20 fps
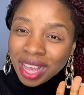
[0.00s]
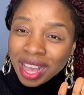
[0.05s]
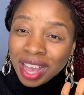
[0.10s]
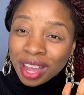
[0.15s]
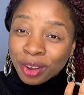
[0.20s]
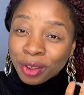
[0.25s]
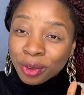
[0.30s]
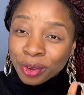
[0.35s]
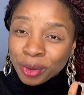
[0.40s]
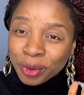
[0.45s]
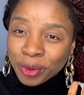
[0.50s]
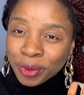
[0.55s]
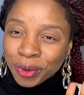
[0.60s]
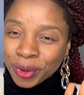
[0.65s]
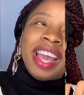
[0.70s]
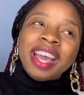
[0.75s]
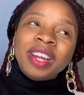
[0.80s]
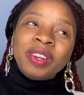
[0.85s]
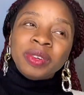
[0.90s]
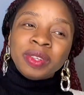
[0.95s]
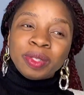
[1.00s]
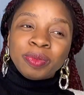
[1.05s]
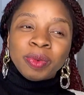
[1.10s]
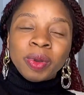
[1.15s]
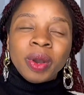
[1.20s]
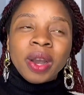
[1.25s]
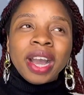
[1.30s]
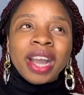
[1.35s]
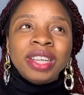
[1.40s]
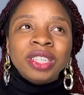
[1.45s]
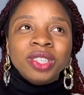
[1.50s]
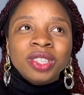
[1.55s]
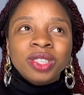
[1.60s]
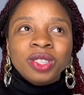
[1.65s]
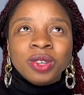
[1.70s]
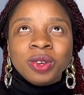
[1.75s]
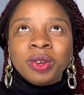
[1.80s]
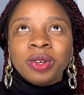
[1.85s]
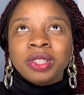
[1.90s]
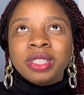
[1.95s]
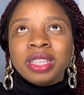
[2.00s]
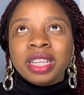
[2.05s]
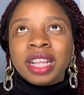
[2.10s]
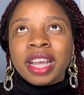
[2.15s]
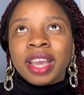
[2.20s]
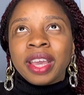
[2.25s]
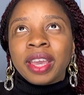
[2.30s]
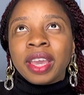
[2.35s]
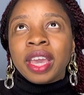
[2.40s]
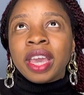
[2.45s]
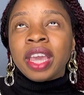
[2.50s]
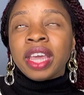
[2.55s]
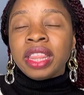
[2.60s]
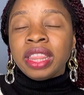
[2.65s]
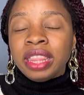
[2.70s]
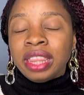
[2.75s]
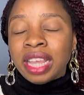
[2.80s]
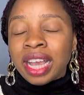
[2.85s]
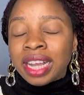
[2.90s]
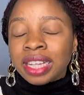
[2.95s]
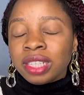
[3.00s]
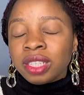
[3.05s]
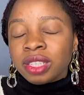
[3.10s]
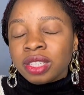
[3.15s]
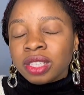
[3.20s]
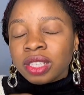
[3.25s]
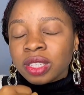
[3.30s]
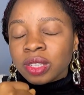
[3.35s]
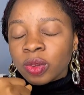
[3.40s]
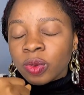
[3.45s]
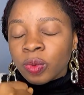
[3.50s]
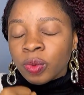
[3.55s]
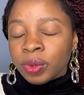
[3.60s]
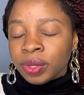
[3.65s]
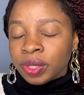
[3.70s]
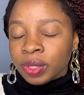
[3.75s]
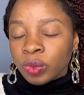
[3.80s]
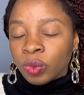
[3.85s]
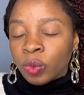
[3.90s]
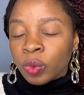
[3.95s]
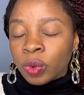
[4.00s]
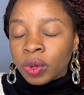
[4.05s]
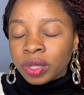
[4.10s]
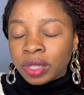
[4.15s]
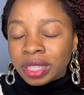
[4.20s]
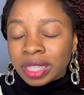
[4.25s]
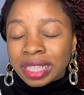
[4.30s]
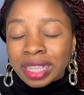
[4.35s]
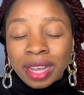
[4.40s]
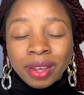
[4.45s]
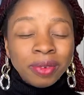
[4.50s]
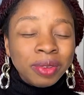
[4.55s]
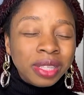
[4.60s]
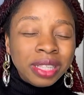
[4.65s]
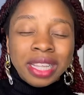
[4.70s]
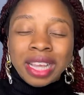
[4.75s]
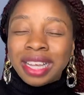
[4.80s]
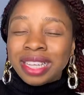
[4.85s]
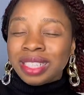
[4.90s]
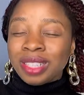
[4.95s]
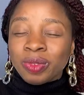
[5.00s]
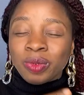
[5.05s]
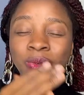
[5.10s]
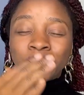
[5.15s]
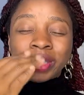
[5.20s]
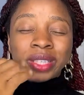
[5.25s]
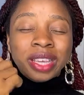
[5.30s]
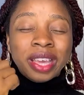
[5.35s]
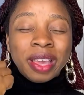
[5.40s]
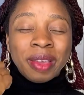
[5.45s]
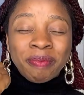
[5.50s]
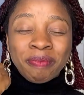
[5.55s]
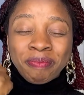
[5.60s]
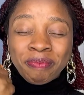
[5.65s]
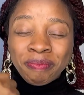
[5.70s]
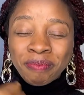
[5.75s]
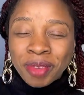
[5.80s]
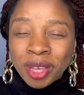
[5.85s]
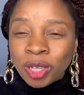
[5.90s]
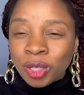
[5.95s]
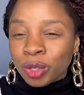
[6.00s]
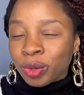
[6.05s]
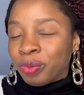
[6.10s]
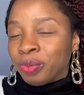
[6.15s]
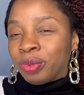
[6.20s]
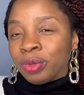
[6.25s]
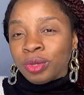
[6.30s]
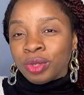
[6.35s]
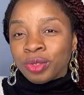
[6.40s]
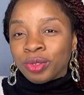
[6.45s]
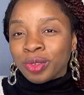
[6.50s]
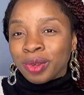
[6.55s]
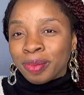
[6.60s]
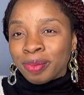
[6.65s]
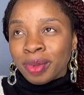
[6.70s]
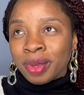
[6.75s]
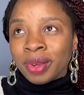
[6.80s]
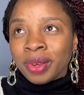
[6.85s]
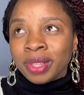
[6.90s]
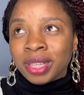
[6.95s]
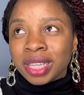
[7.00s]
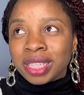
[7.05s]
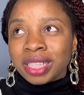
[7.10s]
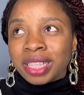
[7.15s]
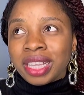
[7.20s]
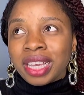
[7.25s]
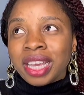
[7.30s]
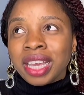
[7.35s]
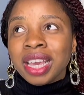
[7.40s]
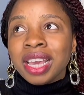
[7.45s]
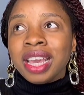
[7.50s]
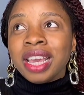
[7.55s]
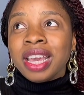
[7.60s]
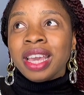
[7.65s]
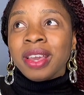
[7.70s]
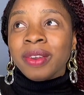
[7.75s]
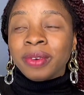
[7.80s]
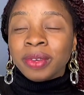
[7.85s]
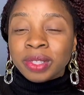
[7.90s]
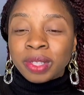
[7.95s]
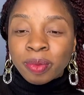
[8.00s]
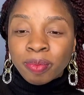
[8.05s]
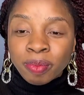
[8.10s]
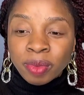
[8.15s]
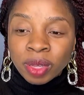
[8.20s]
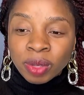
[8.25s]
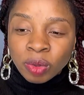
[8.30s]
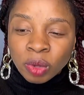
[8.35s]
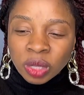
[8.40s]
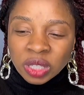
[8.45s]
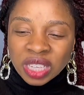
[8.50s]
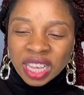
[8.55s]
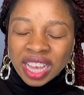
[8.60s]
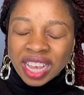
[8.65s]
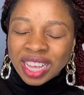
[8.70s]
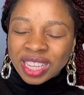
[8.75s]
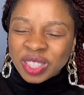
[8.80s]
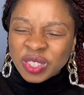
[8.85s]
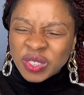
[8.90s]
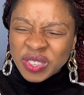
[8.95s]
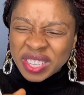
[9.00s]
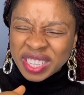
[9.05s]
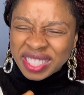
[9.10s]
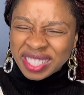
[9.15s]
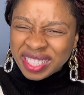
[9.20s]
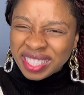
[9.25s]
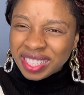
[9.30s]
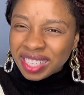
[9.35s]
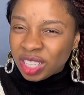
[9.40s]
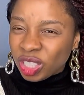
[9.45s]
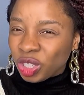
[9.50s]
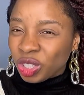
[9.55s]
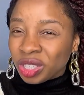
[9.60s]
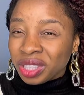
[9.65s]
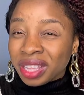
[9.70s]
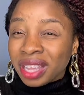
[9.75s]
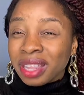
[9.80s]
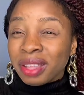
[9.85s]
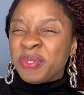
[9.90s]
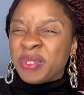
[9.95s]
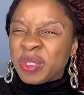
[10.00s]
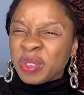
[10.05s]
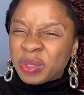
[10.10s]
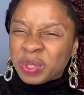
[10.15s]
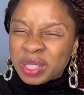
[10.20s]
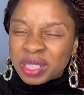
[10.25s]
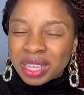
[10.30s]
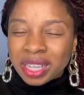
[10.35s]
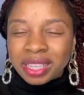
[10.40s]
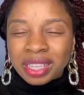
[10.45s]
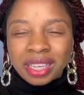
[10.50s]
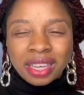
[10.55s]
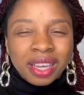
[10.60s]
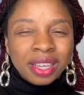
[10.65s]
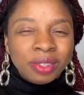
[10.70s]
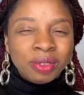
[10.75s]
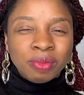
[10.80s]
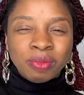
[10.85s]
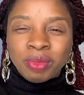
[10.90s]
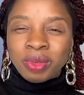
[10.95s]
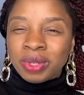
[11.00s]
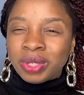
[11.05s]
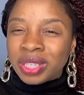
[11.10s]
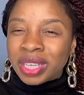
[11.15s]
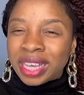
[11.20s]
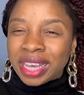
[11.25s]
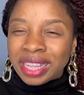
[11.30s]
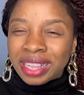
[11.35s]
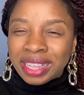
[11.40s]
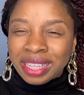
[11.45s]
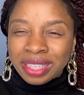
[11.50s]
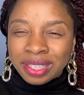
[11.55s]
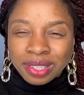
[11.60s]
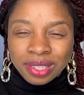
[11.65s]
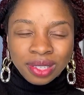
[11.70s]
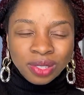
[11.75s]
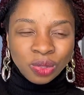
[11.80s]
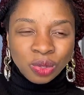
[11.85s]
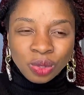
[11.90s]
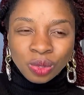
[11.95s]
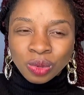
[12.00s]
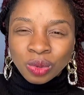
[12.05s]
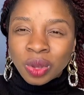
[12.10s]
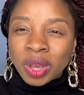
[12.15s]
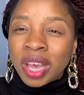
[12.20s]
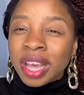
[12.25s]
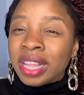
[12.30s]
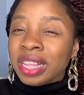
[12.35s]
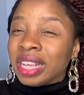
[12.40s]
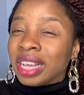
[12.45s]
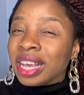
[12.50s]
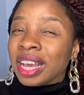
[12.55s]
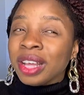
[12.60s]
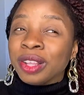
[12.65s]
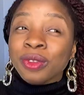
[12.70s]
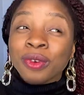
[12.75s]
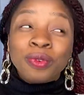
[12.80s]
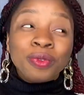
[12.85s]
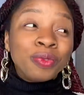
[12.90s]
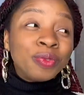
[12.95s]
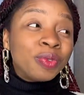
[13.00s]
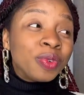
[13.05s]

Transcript: I don't go. Anyways, but I just thought like that's was one that that was a major push for me honestly it was a because i had to intentionally filter the kind of music i listen to the kind of